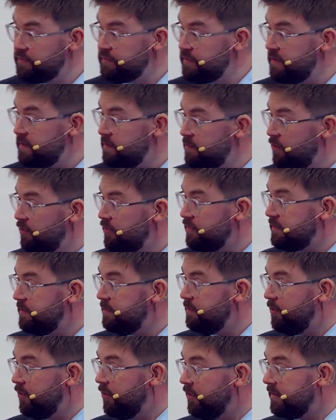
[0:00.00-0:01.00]
are the most
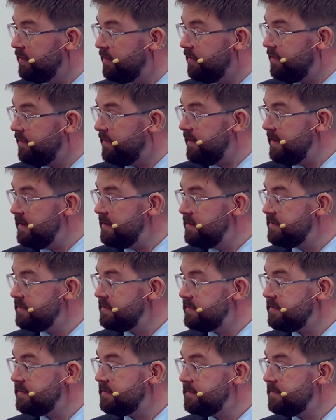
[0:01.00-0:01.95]
important things.